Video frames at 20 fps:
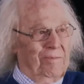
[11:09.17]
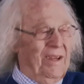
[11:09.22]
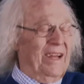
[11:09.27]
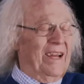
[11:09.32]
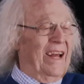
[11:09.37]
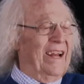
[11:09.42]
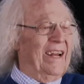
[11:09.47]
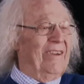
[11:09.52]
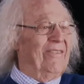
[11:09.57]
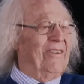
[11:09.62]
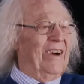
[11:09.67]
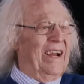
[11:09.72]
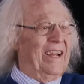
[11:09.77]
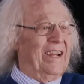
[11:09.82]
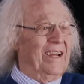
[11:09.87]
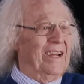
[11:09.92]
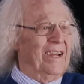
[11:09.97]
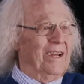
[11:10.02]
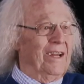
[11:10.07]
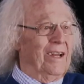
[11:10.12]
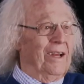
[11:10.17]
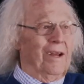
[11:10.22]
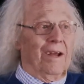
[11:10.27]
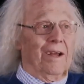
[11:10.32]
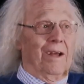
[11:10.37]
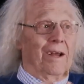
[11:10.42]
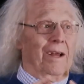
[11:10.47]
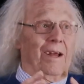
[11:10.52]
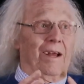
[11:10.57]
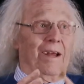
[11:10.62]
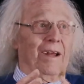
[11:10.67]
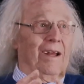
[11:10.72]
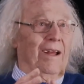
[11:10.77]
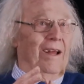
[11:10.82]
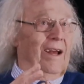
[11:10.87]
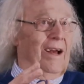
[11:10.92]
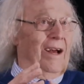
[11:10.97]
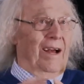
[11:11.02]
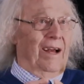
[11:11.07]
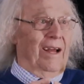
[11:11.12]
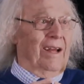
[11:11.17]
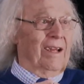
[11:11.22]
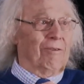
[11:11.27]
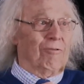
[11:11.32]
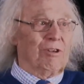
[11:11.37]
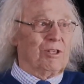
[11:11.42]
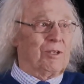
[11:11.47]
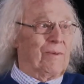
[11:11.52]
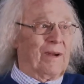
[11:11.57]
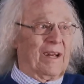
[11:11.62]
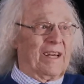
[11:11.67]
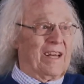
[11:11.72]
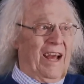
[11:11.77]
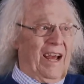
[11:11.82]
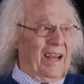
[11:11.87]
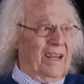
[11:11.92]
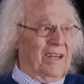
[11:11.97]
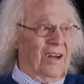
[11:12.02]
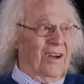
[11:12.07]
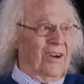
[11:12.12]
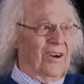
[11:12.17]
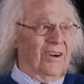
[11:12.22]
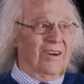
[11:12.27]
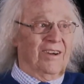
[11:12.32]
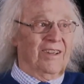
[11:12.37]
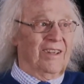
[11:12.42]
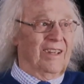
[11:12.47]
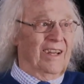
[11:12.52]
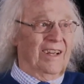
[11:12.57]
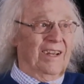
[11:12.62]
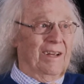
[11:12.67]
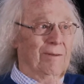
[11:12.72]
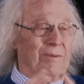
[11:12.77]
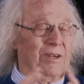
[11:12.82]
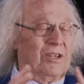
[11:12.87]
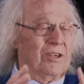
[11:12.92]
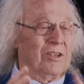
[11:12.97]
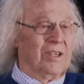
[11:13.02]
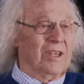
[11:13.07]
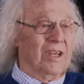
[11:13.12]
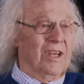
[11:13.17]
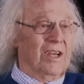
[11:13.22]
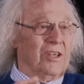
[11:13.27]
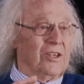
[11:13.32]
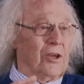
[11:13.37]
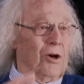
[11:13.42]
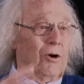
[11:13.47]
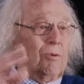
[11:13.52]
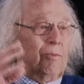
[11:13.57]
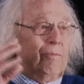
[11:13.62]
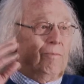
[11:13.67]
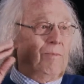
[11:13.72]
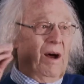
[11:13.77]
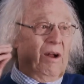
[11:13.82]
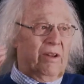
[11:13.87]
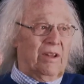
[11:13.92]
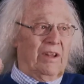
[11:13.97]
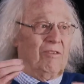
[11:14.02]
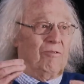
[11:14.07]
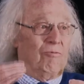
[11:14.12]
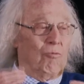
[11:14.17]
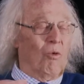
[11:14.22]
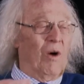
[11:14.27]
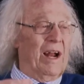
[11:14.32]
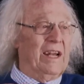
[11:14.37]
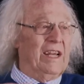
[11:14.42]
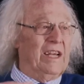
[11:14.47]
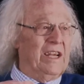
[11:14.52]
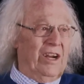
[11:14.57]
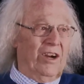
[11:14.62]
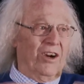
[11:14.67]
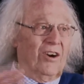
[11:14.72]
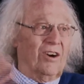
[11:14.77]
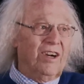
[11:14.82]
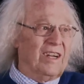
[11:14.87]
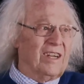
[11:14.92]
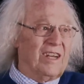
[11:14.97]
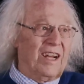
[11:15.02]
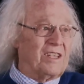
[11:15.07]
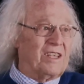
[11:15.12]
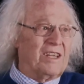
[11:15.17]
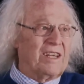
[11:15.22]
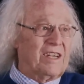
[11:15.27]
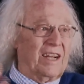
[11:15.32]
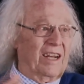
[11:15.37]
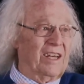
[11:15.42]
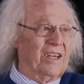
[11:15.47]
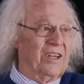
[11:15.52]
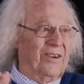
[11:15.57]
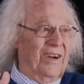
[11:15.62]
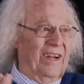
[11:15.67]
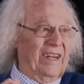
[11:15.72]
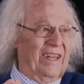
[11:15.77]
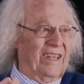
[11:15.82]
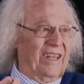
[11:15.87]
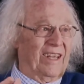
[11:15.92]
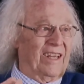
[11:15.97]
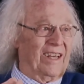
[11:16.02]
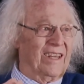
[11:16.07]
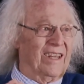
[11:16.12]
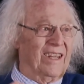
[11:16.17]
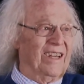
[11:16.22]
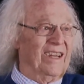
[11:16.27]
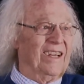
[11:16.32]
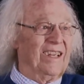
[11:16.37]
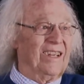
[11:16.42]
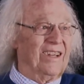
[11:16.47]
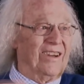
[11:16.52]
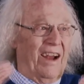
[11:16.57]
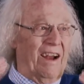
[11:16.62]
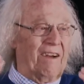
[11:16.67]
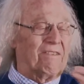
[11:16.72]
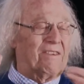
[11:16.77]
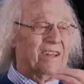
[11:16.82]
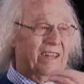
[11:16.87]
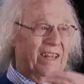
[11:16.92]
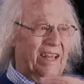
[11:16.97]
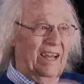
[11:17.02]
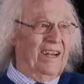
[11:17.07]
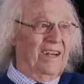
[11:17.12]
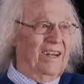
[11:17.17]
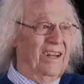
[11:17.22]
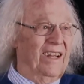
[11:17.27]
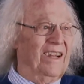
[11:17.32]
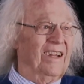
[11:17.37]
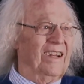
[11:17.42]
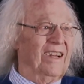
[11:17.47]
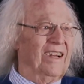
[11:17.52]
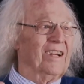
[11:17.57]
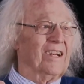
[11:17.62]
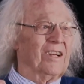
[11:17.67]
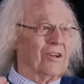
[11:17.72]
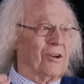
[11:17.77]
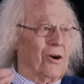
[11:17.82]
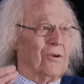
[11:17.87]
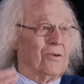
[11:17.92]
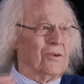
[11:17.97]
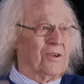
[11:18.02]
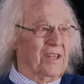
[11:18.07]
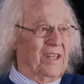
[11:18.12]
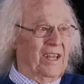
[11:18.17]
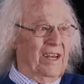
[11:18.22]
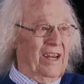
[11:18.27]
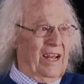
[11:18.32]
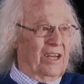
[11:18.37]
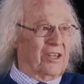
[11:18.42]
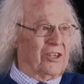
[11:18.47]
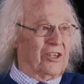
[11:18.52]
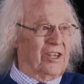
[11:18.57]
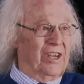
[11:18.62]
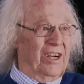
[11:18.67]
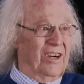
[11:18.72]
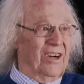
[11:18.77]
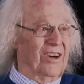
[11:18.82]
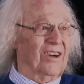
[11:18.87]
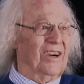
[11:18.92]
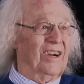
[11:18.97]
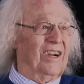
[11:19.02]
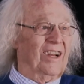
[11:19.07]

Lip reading: anyway, it was spectacular, the images. So, but 1 year doesn't tell you anything. You have to then go to the next year